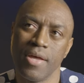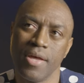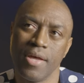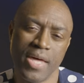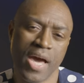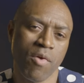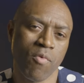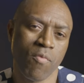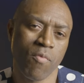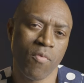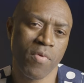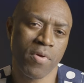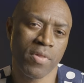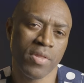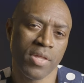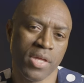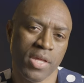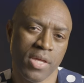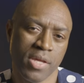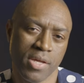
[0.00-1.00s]
That
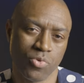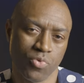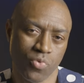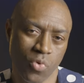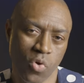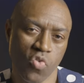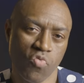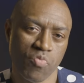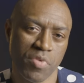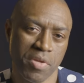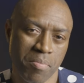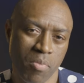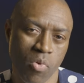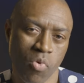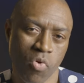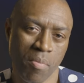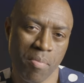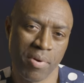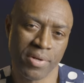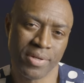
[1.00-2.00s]
really drove me
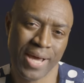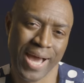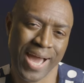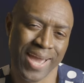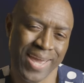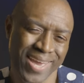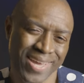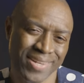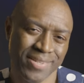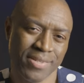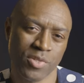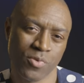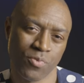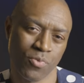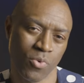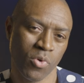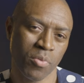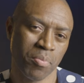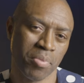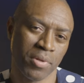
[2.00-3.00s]
more. But I hit this
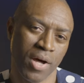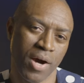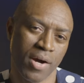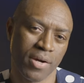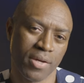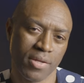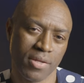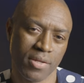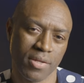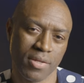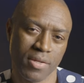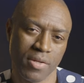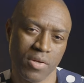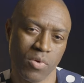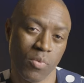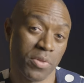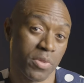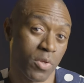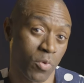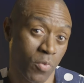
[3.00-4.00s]
roadblock
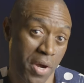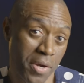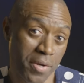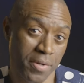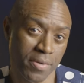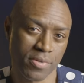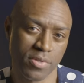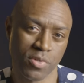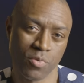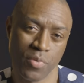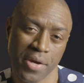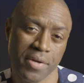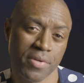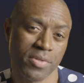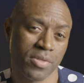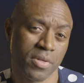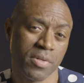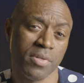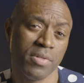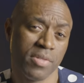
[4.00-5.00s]
with the records. The
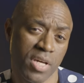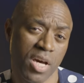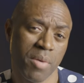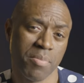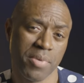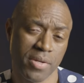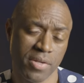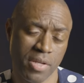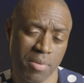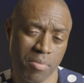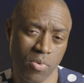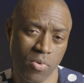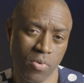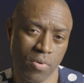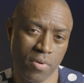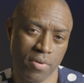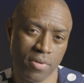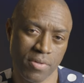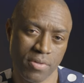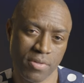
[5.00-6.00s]
records couldn't tell me
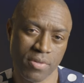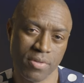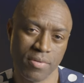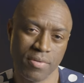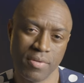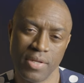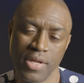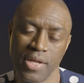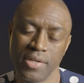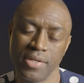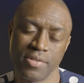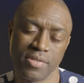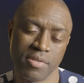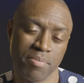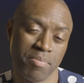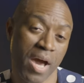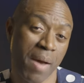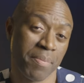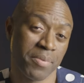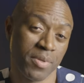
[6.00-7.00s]
anymore. That is, the
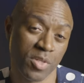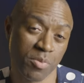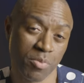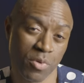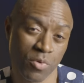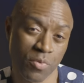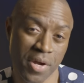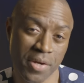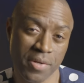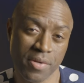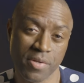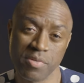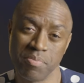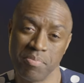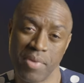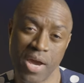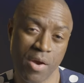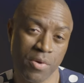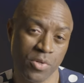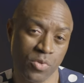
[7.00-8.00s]
baptismal records,
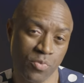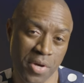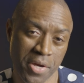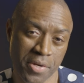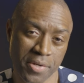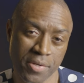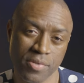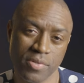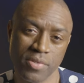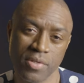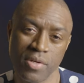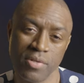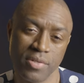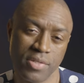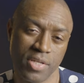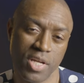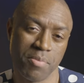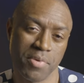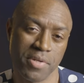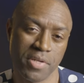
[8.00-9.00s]
marriage records couldn't
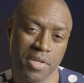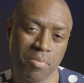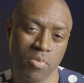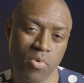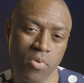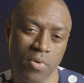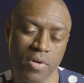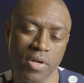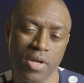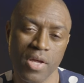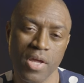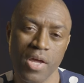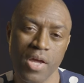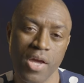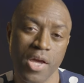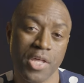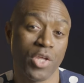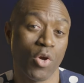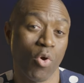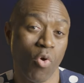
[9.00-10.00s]
tell me anymore.
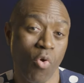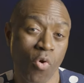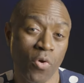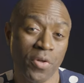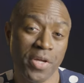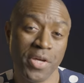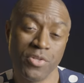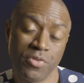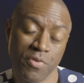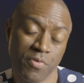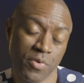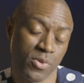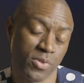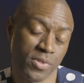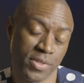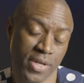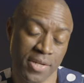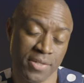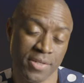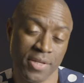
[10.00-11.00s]
The oral interviews
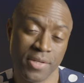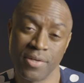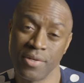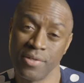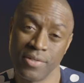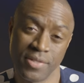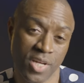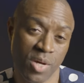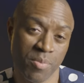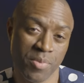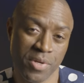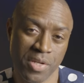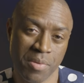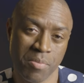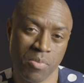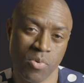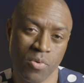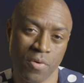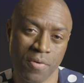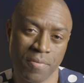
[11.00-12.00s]
that I did couldn't tell me
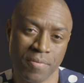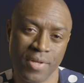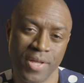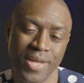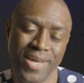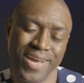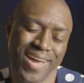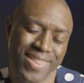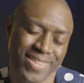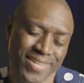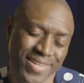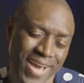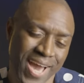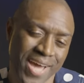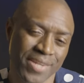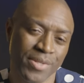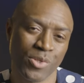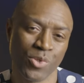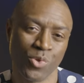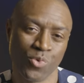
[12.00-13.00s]
anymore. And then I
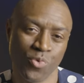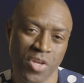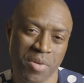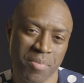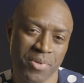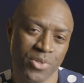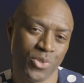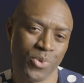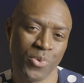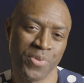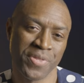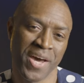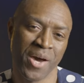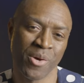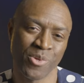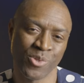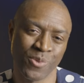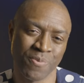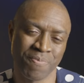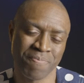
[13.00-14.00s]
had this dream in
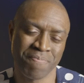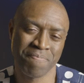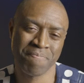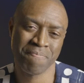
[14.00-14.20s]
2000.